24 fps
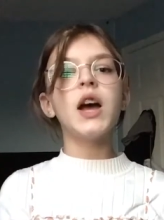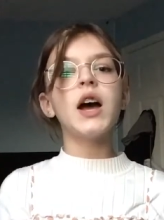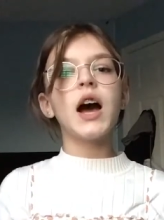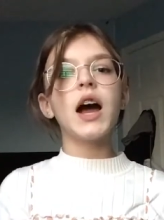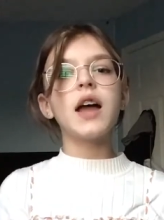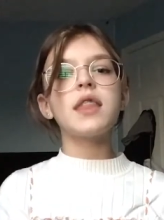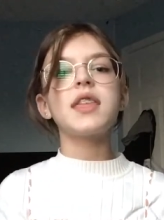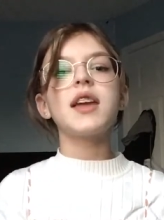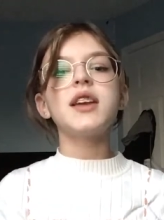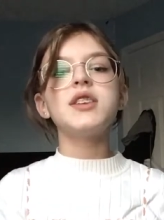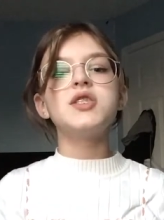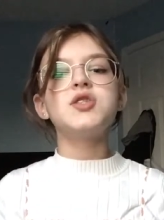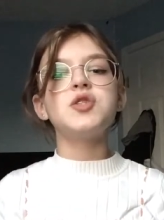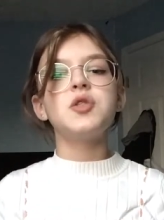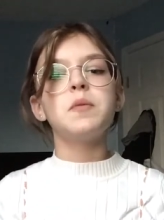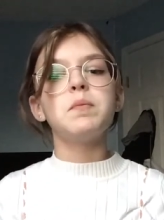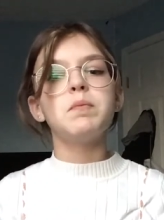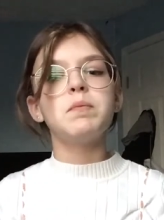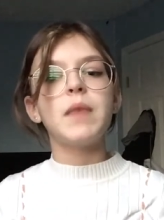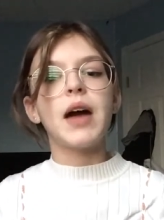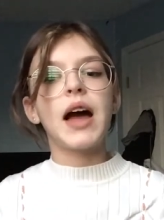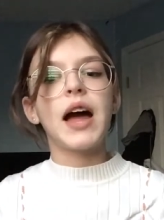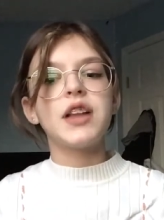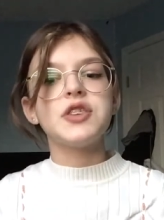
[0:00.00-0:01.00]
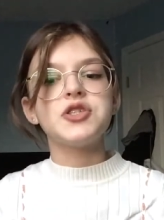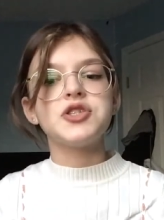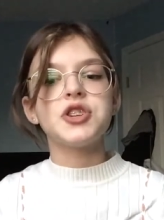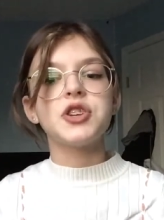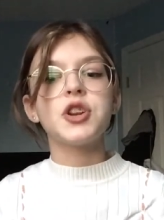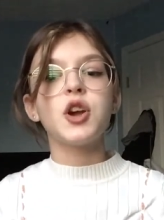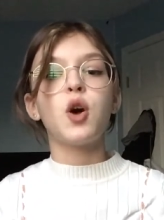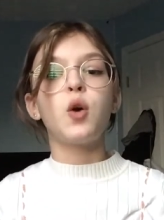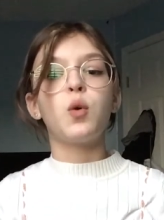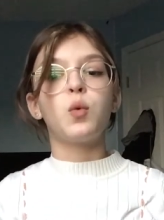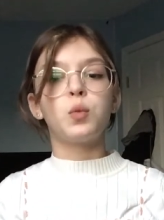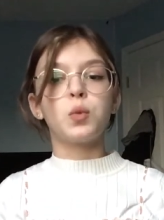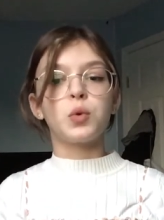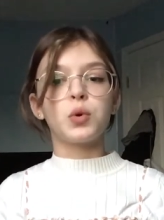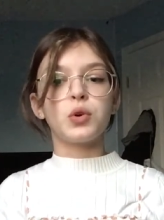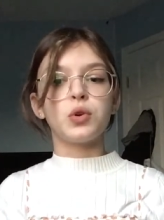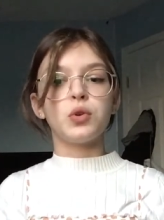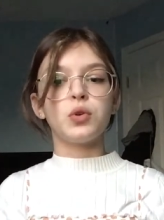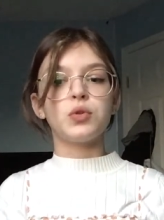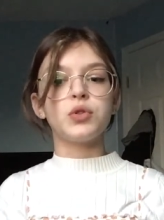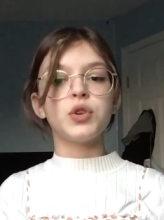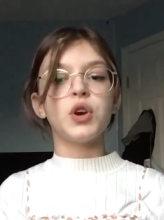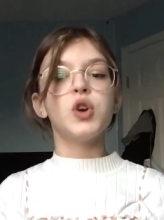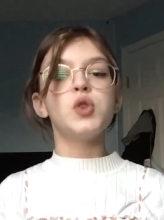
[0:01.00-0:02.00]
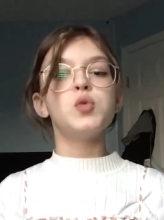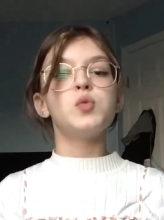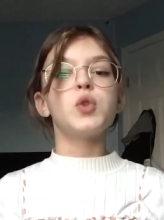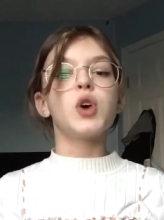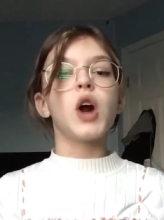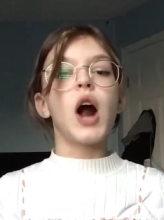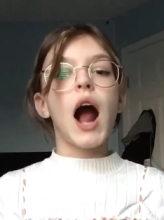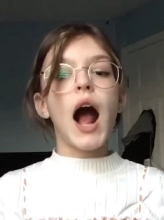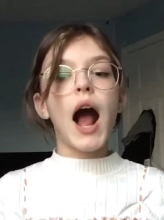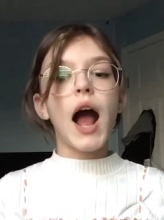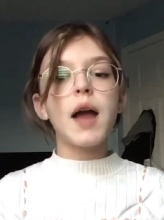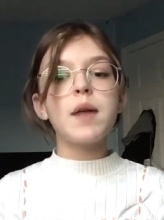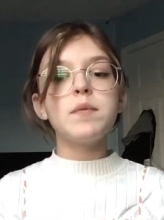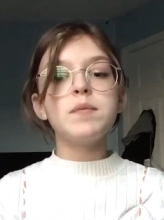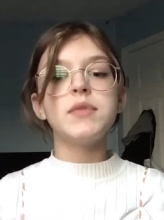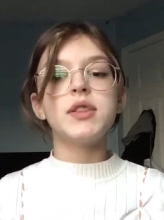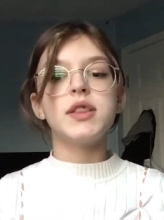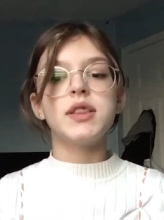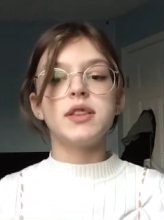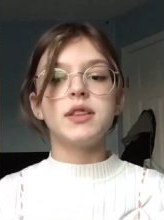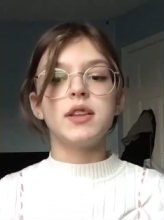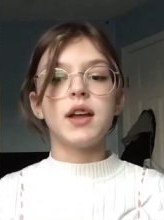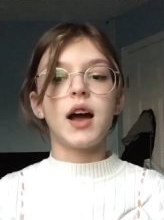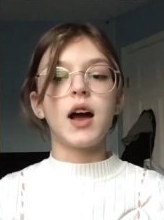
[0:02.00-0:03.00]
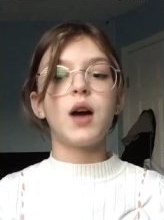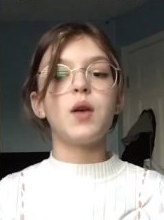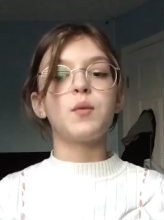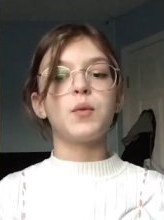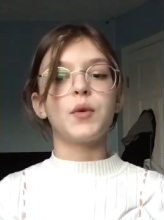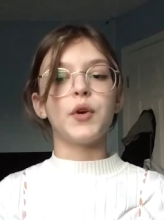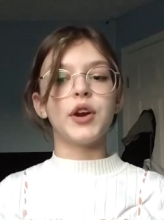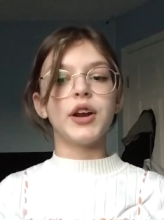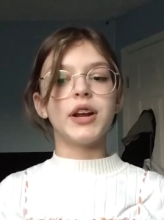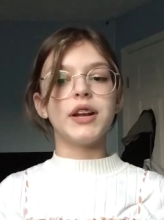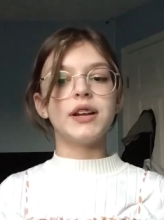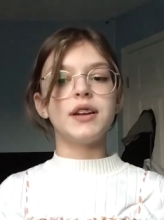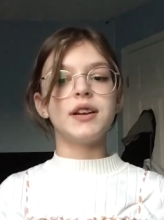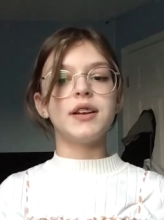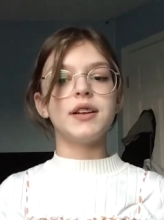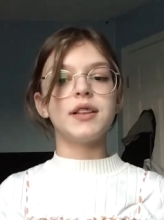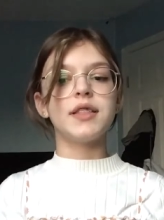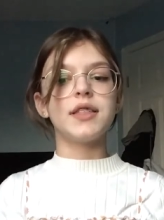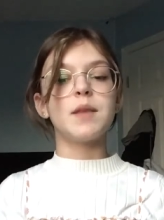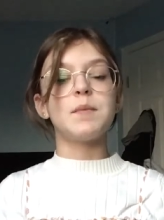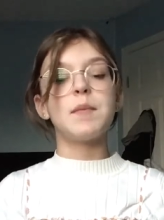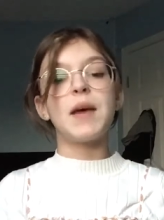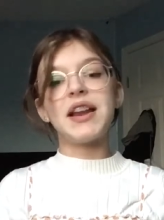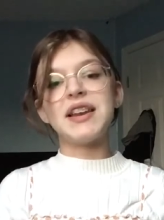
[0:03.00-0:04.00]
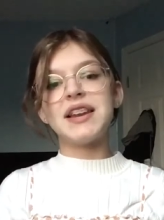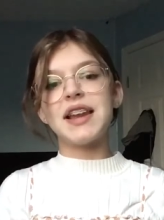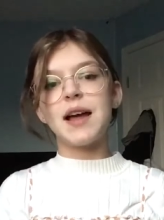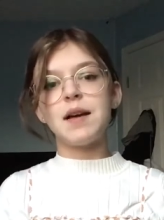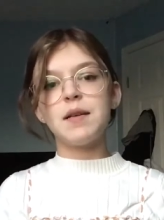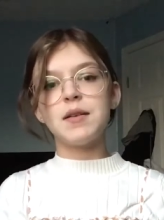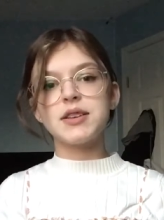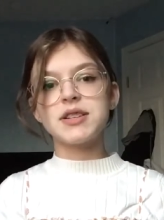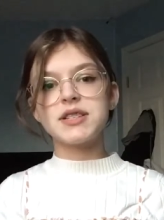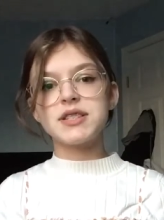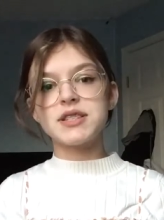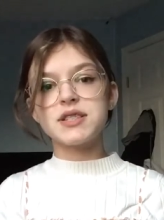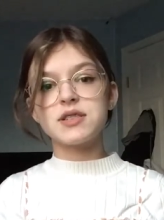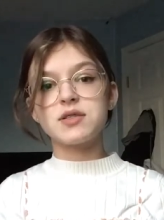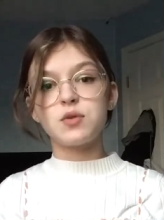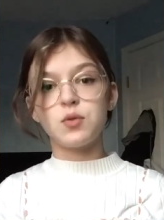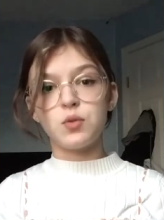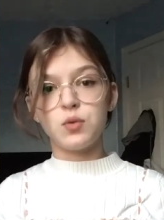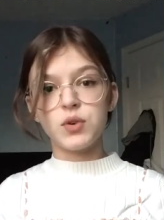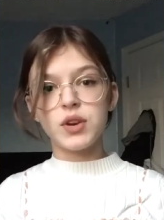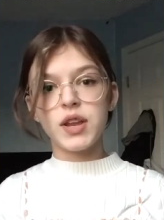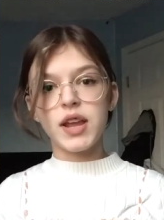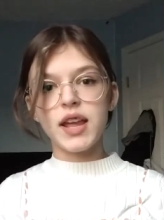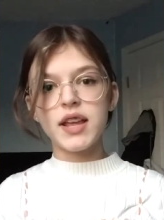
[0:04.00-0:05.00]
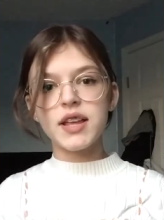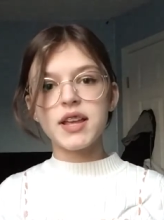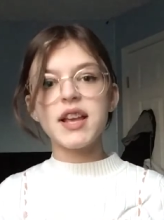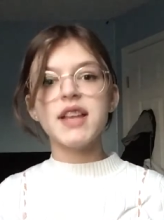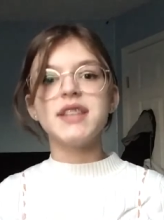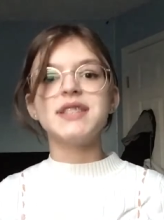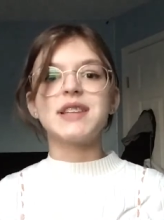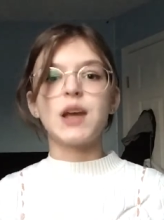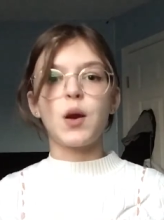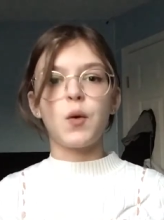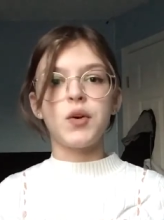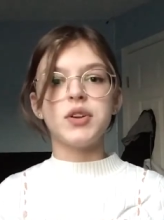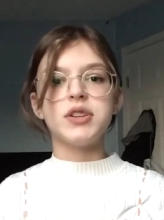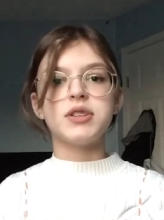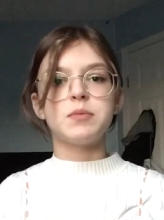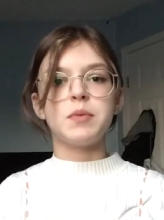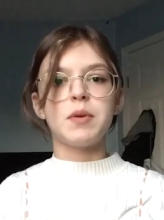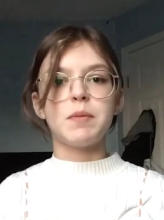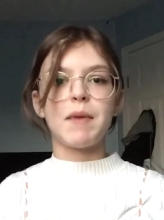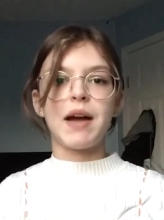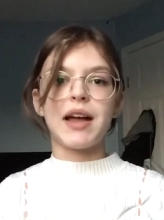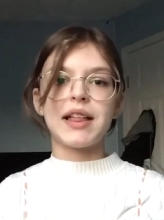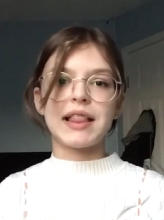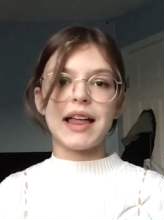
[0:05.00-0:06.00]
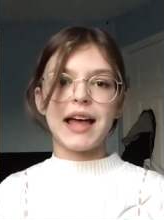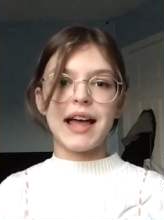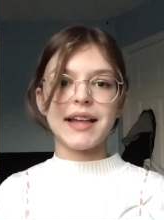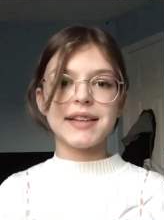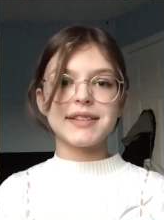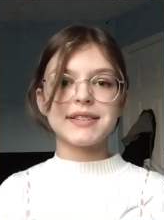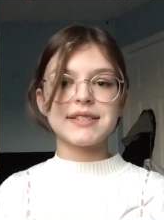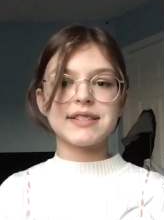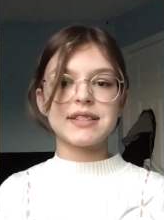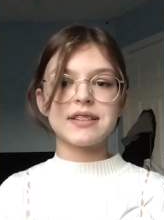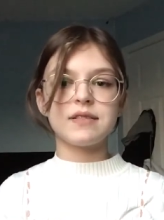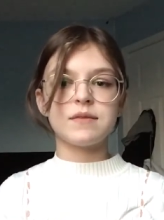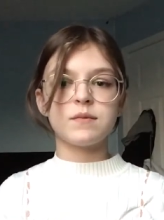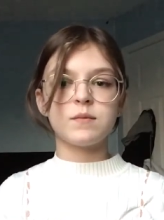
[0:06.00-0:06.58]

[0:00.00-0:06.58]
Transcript: I'd like to imagine a world where I'm not worried that my next school day is going to be my last.